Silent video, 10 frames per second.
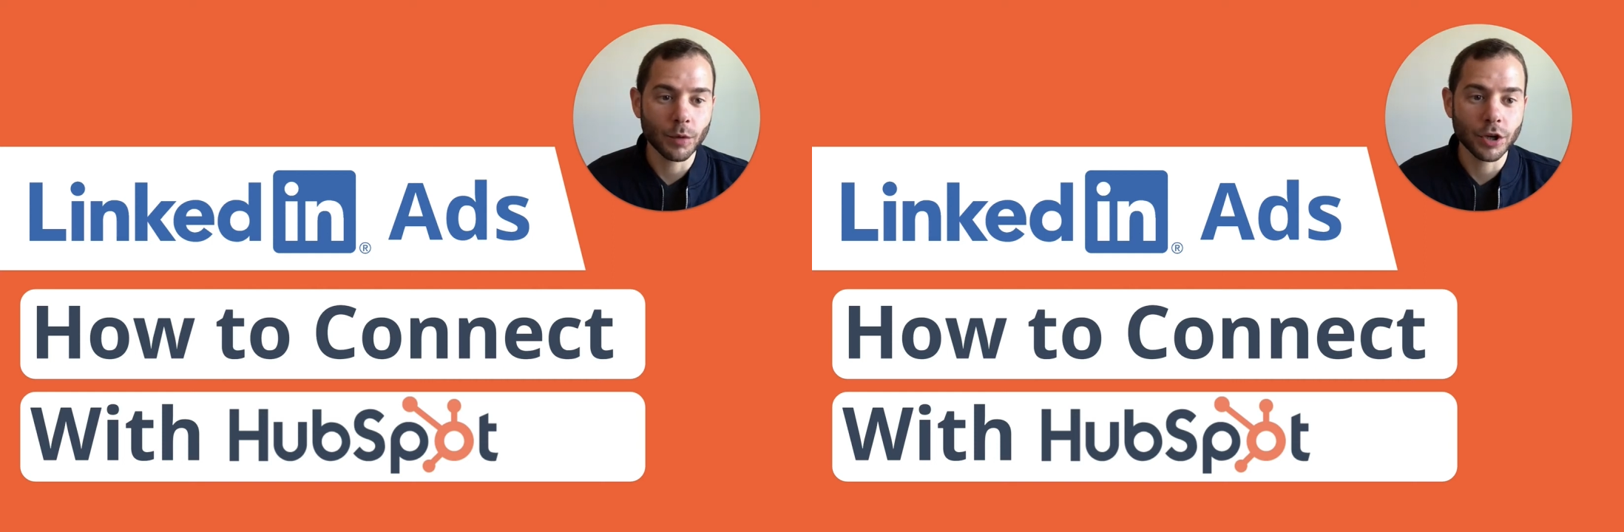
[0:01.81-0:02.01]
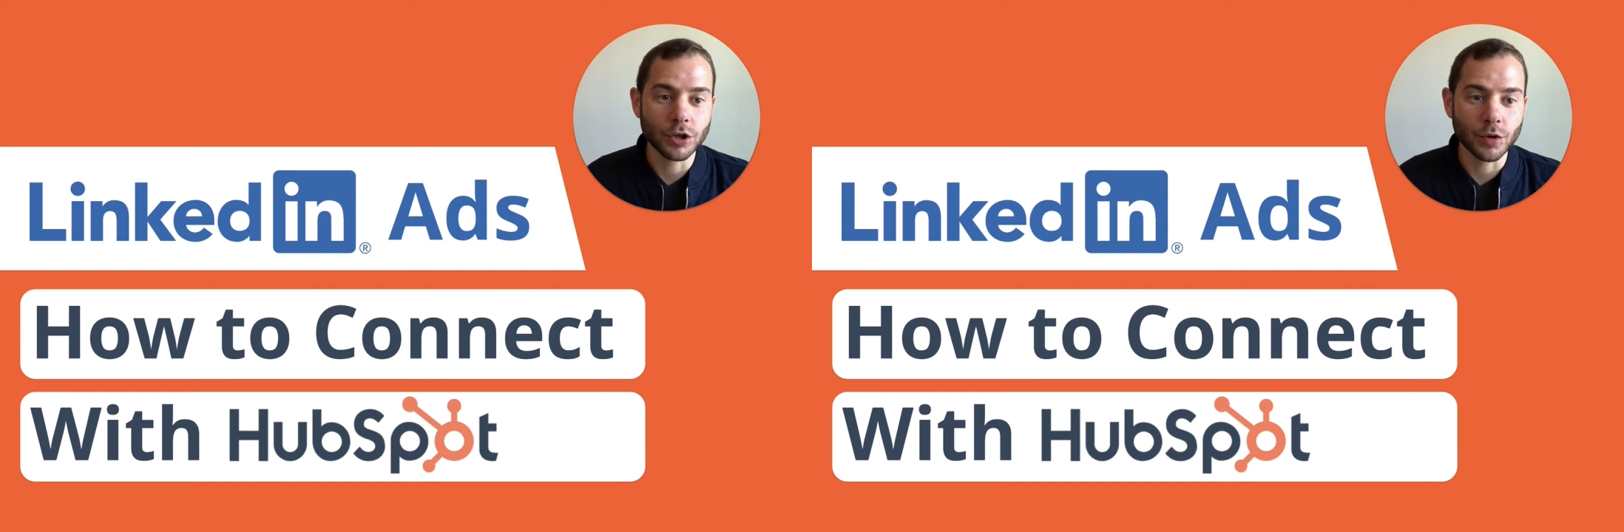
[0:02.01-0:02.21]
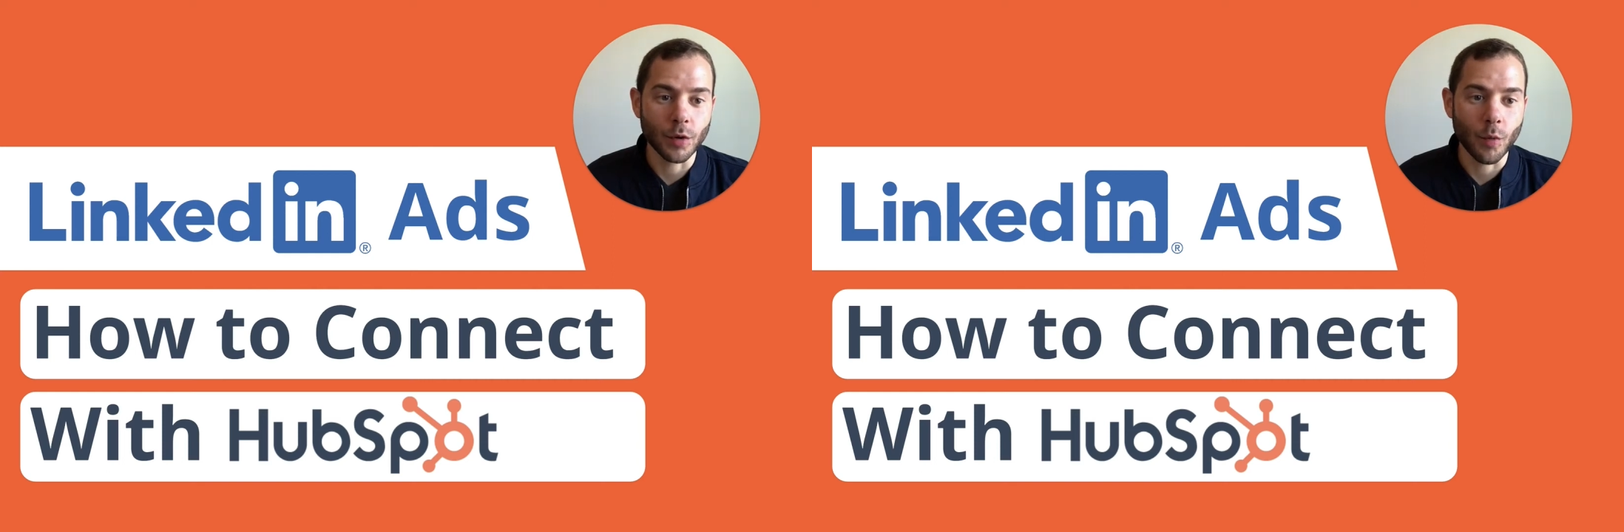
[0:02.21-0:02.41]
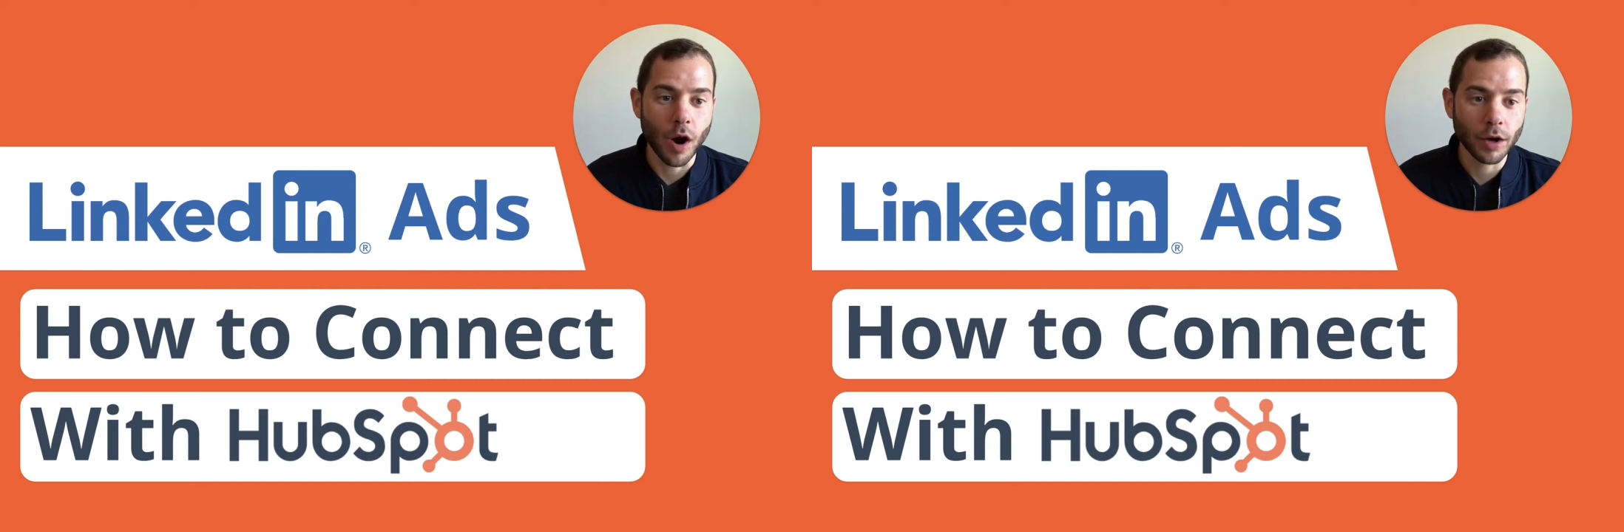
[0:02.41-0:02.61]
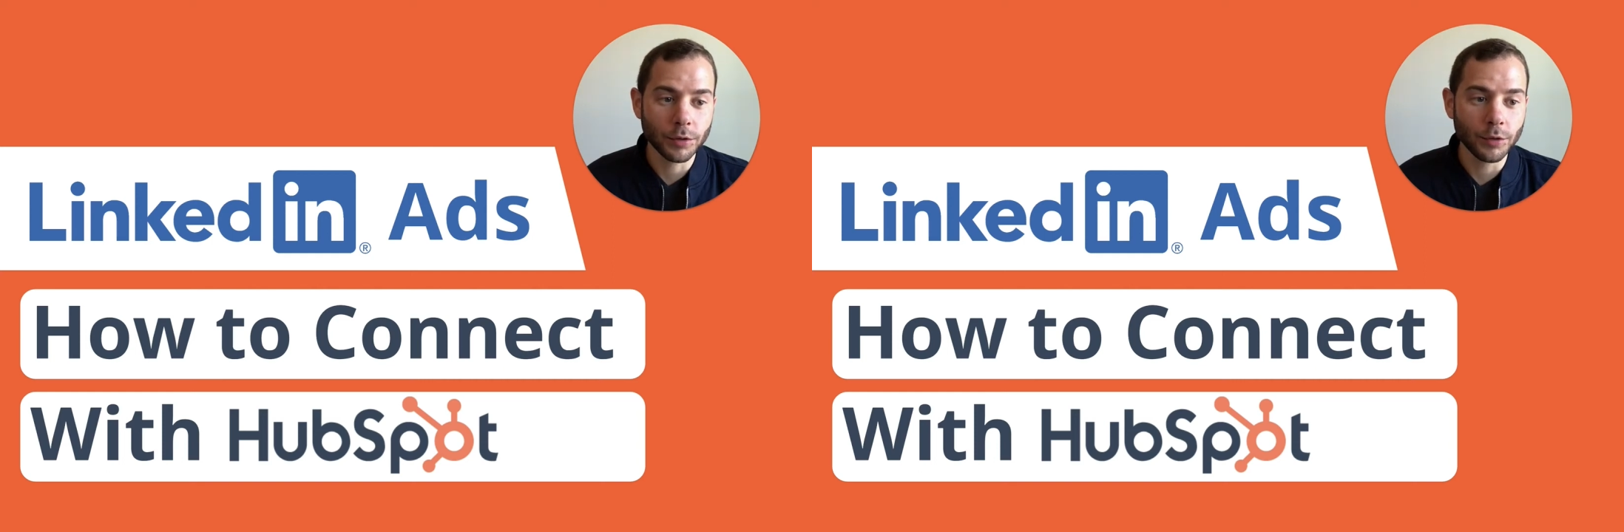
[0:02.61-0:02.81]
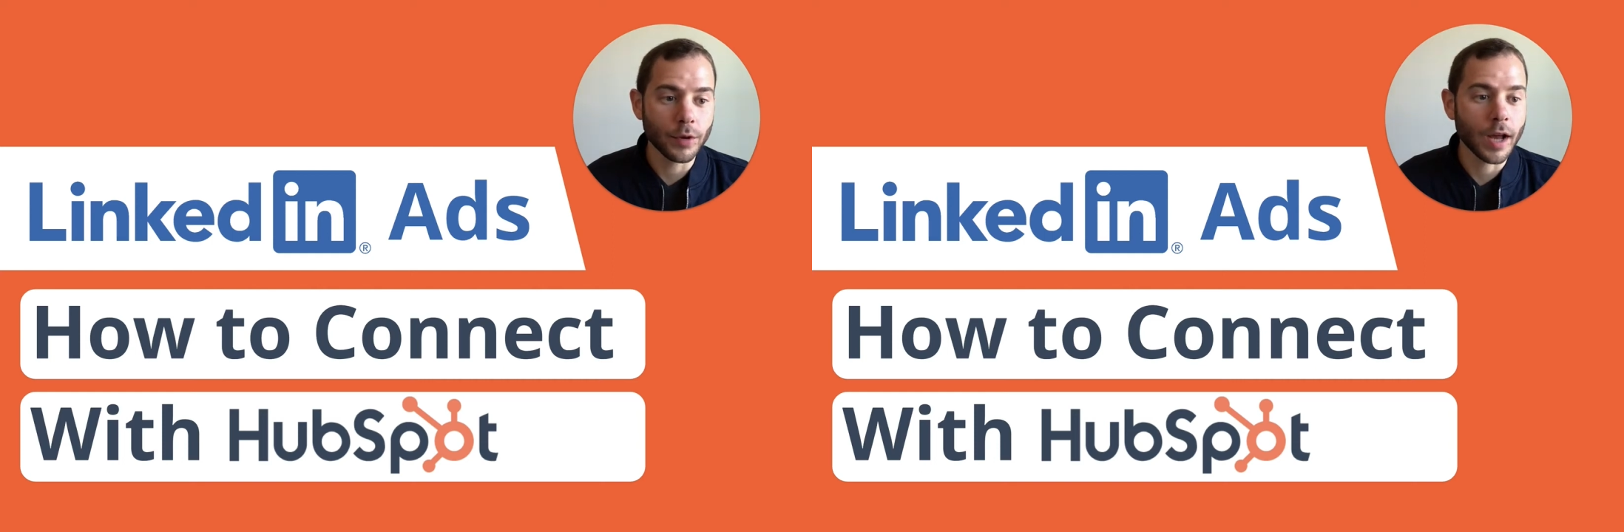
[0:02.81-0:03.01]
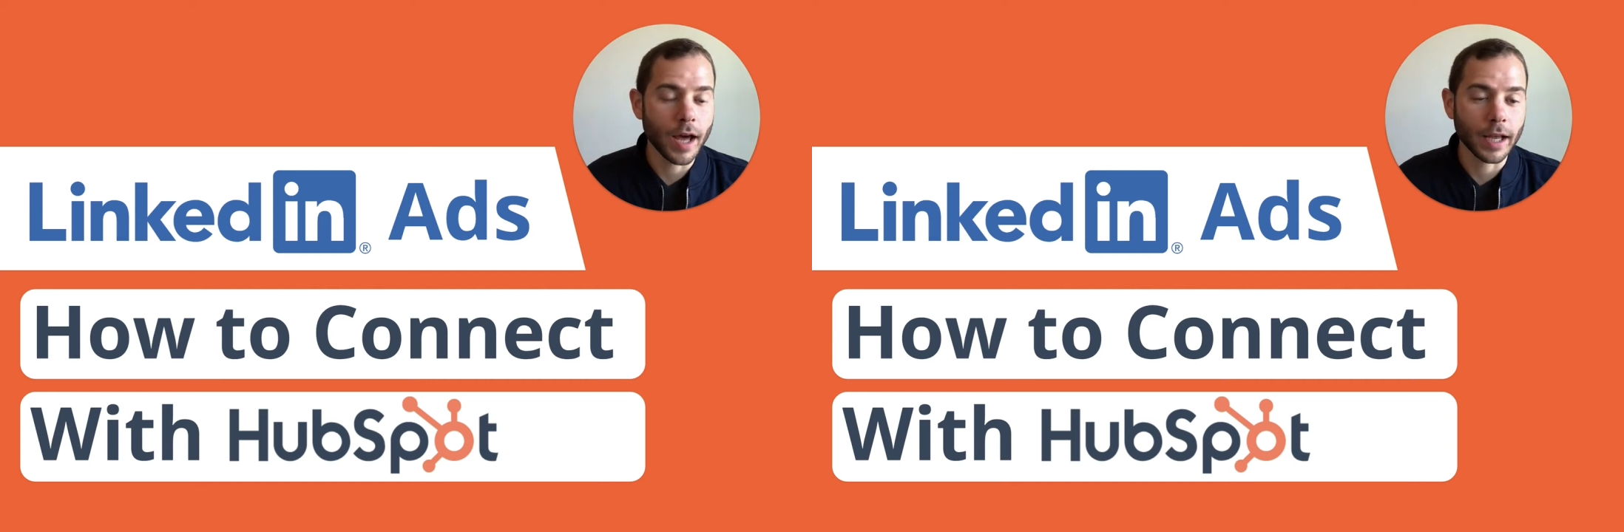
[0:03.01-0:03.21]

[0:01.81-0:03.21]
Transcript: we're going to do a walkthrough on how